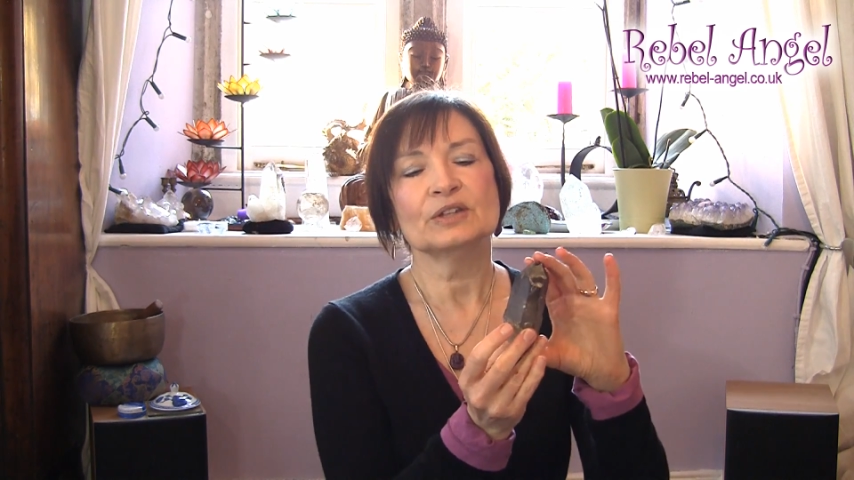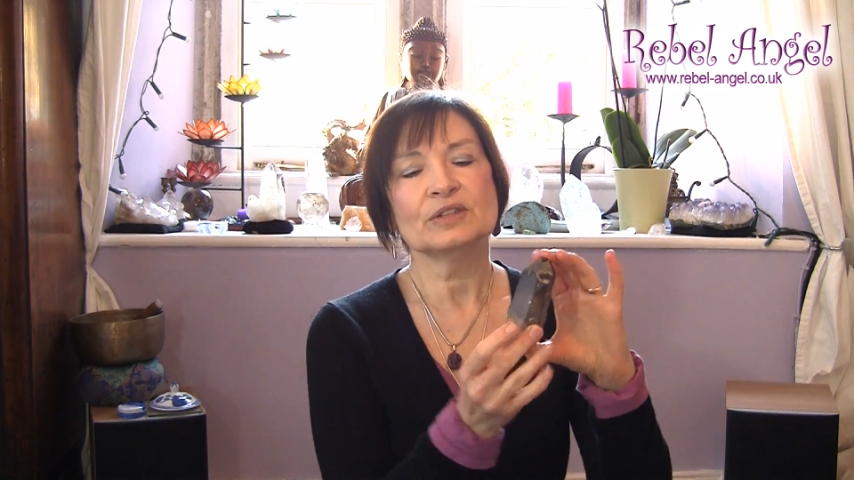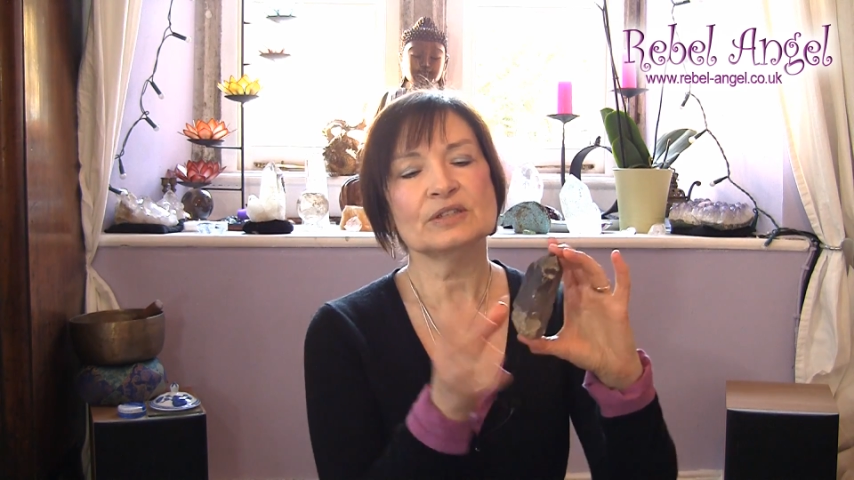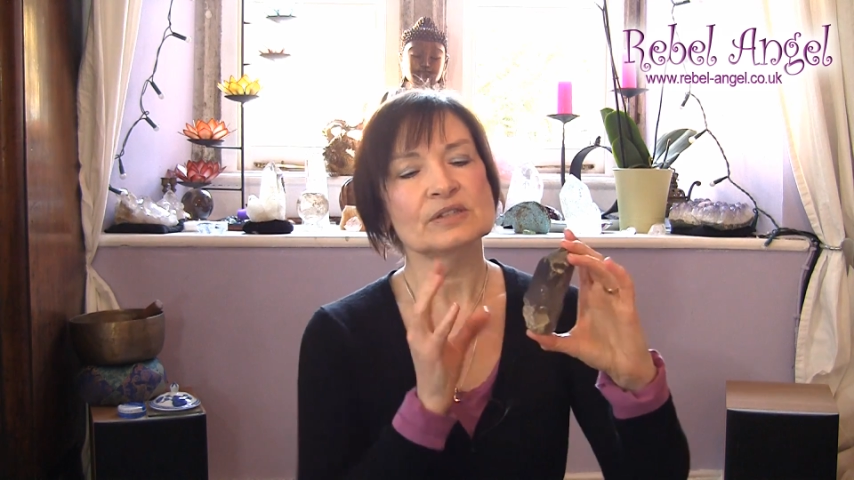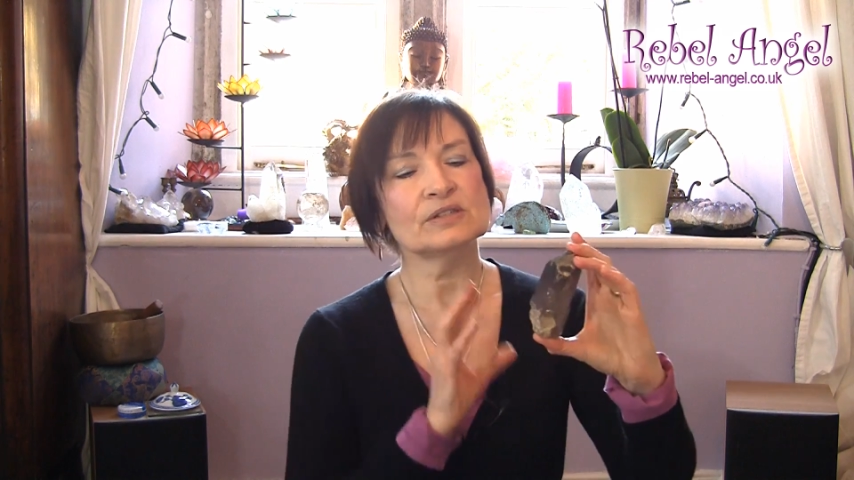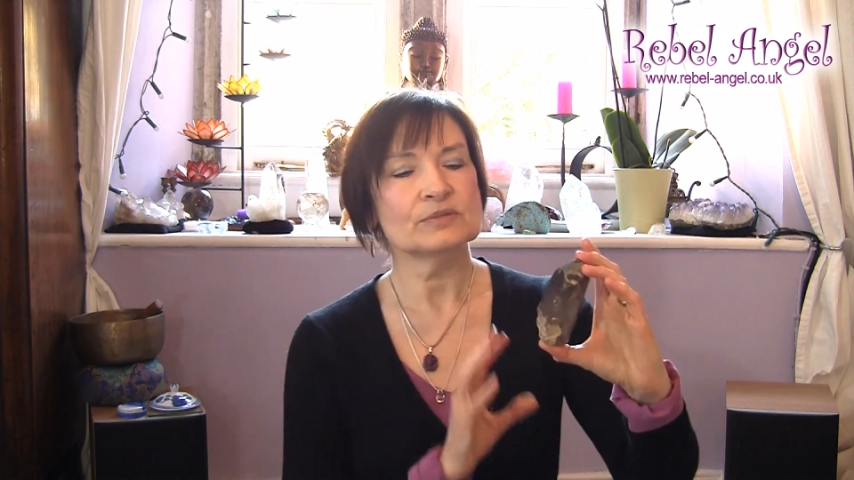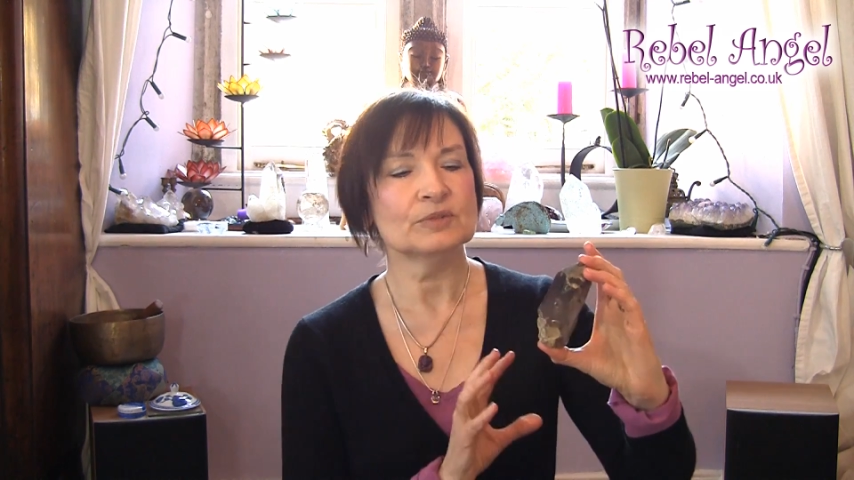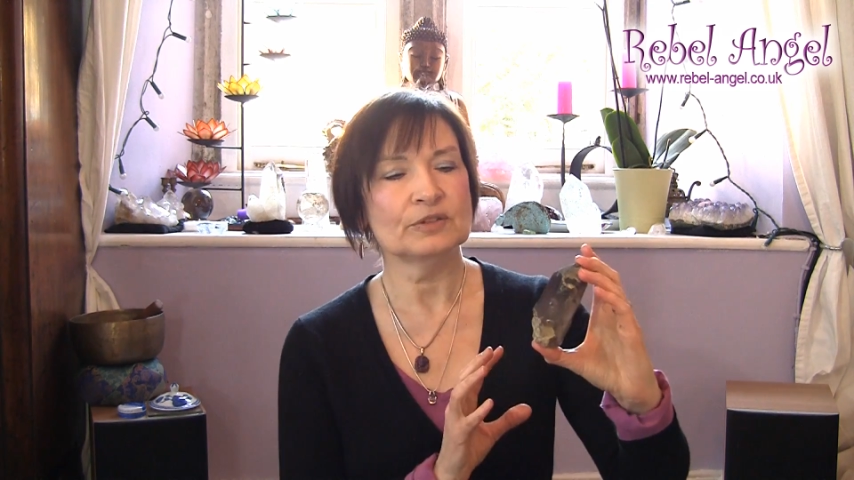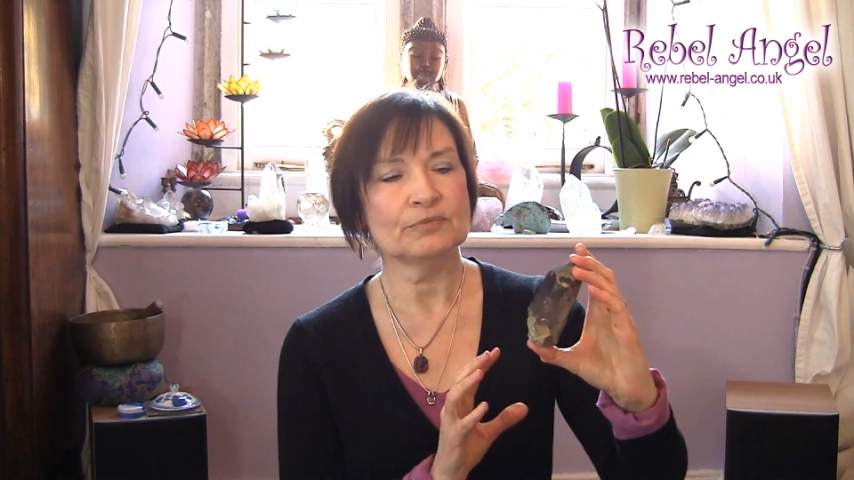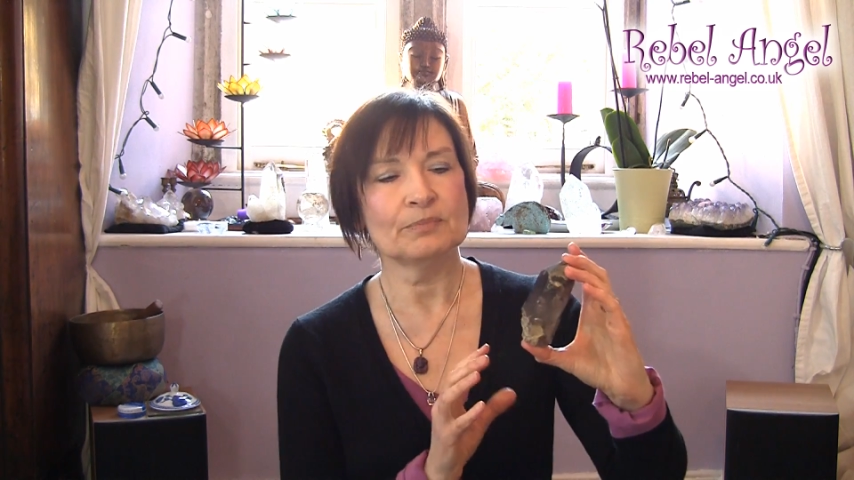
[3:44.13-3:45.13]
This is
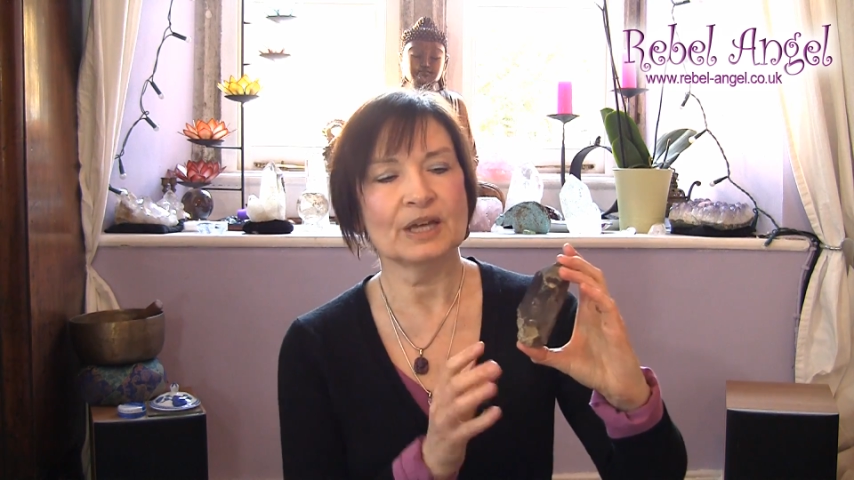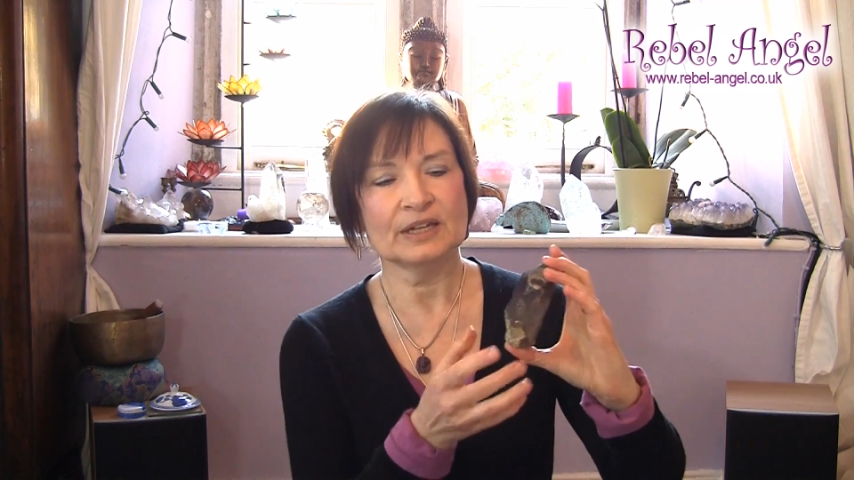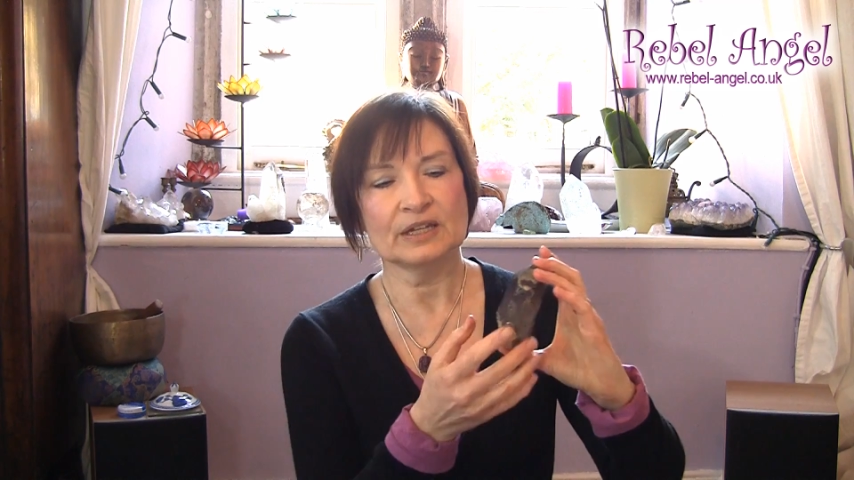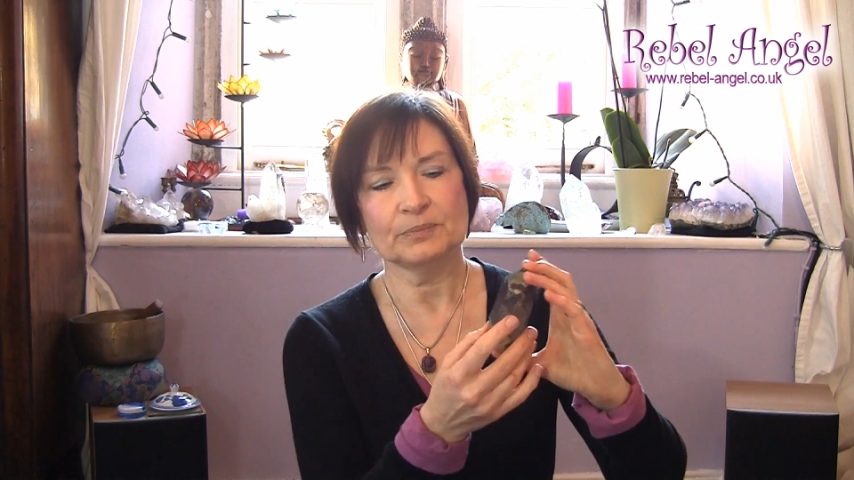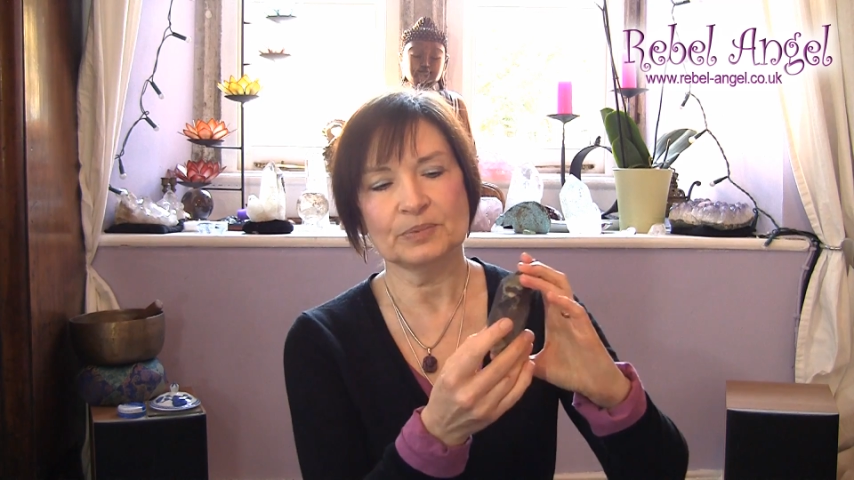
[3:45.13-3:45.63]
one of my